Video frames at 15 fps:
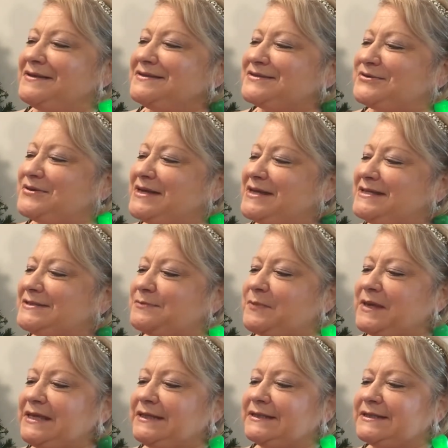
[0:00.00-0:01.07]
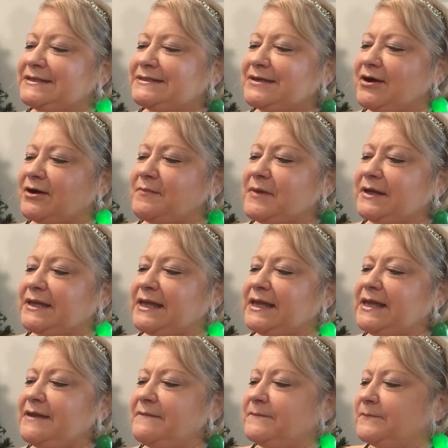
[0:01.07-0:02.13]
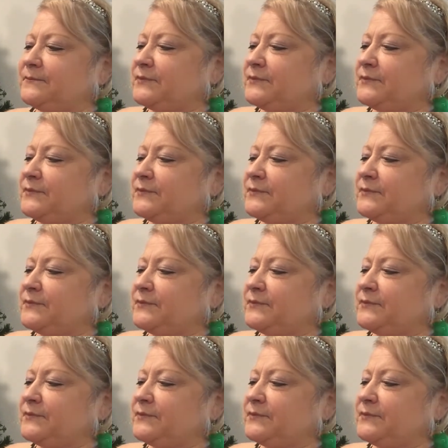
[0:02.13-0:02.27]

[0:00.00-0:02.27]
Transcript: So he's Pete the sock monkey.